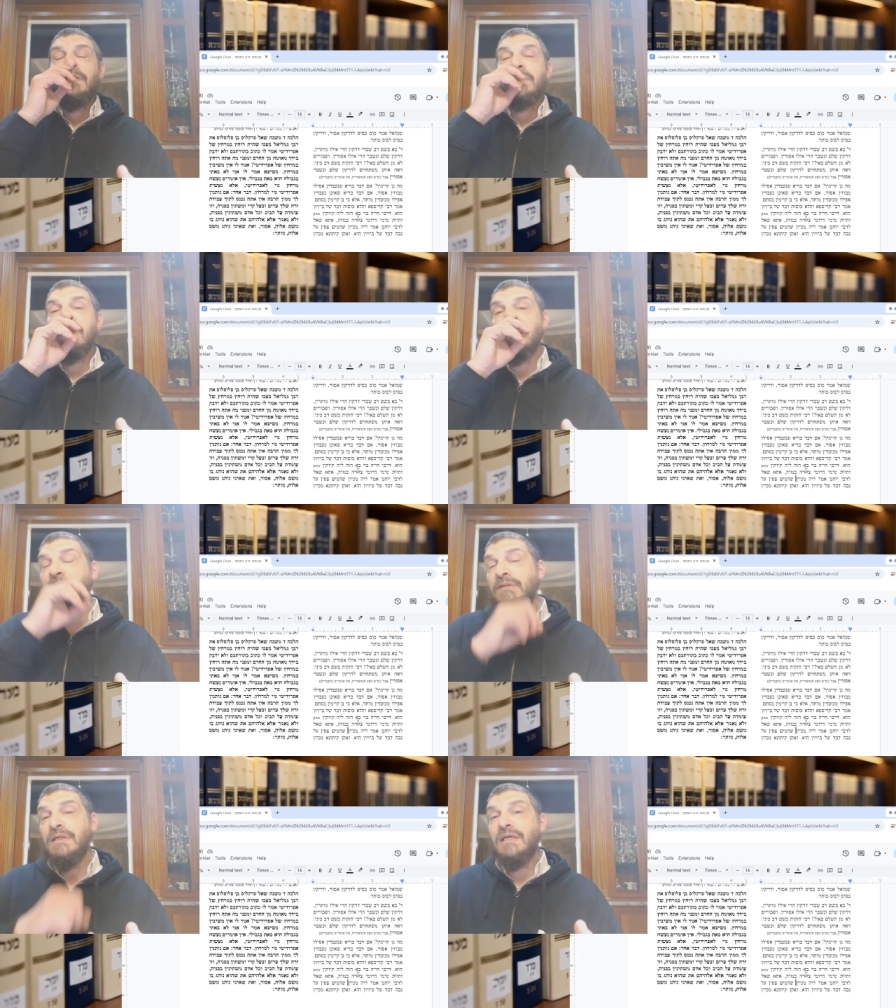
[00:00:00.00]

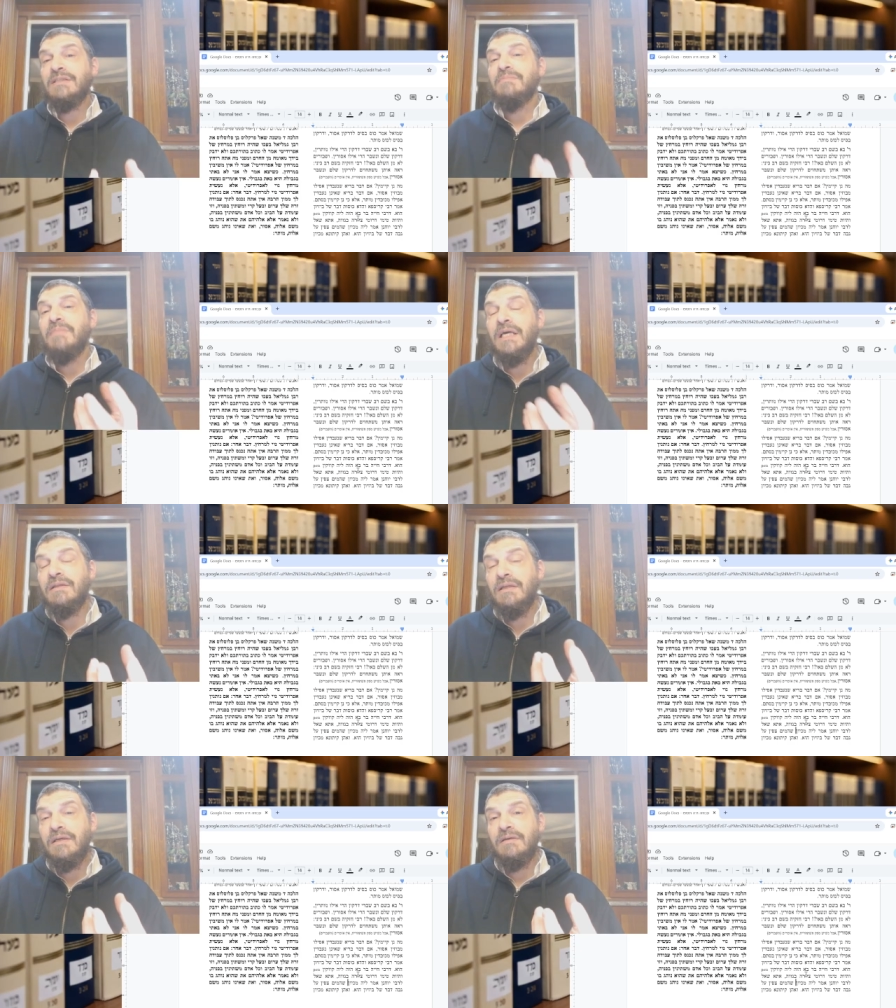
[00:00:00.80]
So it's
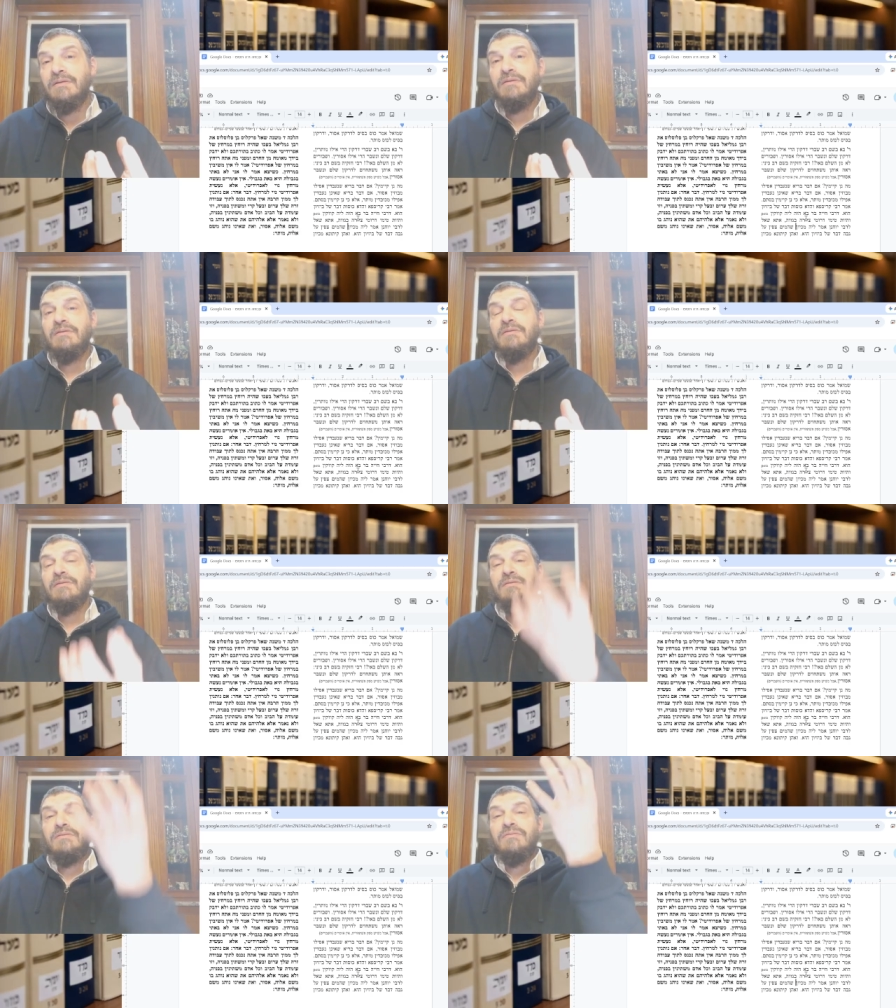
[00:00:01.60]
mainly
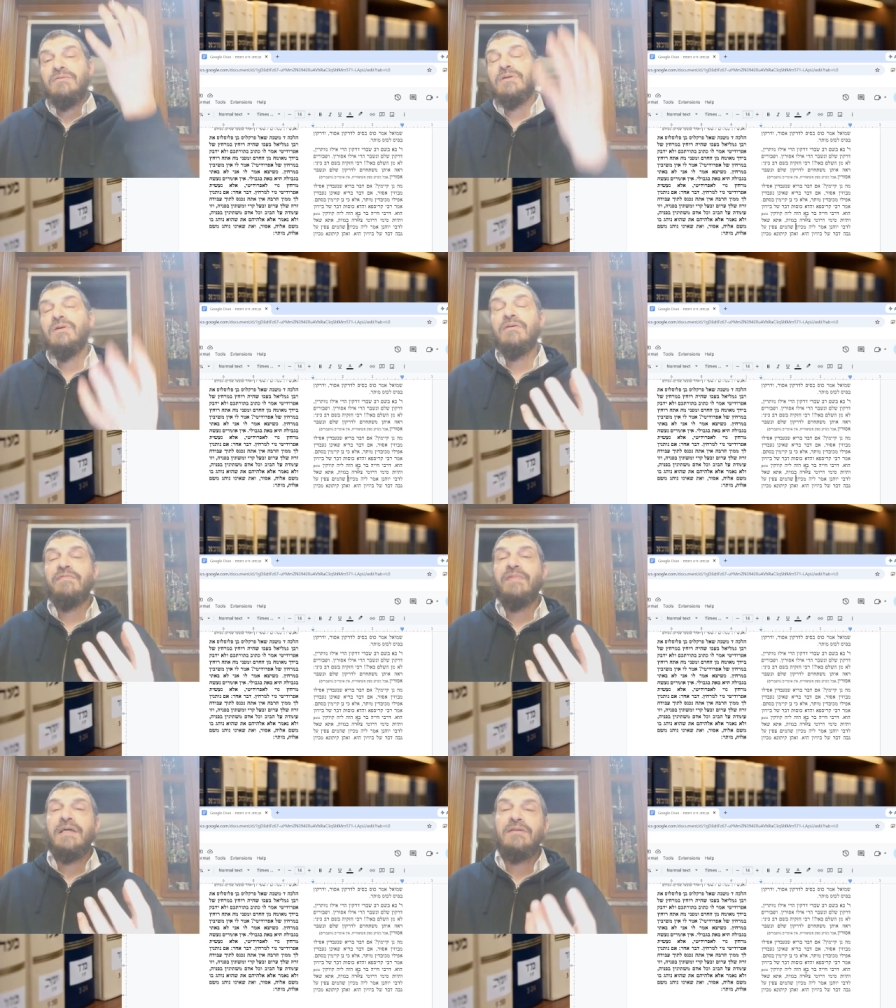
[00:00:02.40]
to
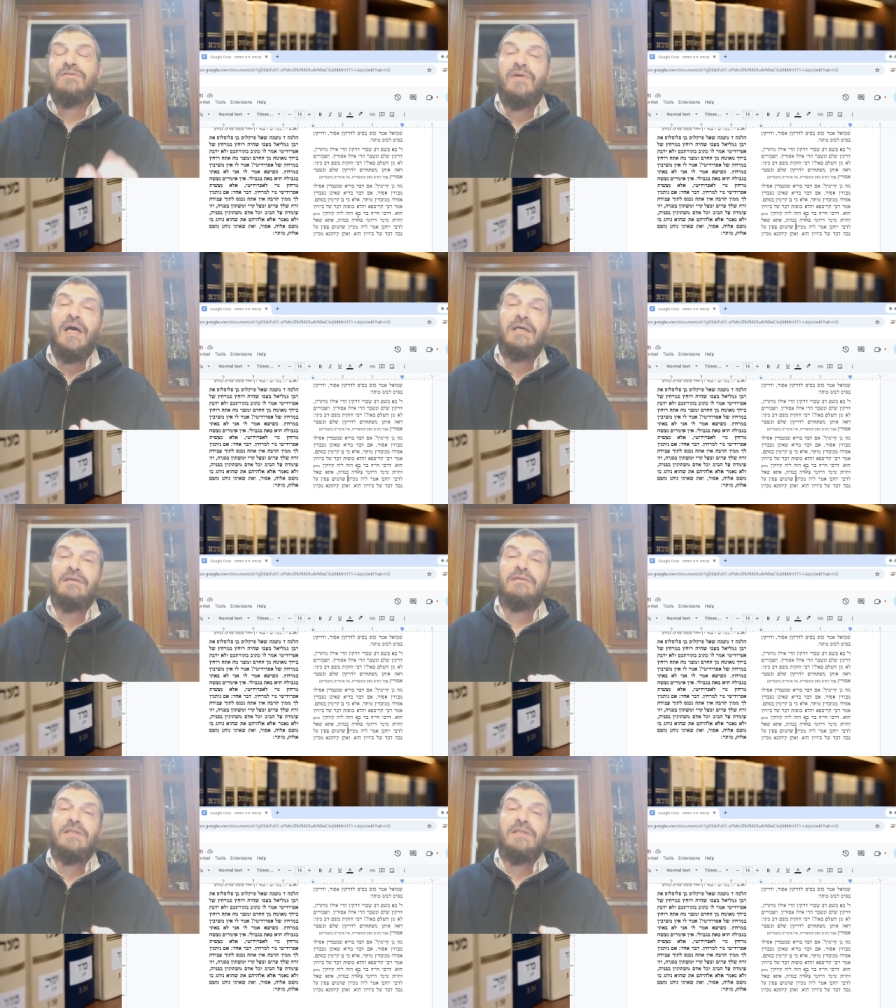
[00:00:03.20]
glorify the dragon.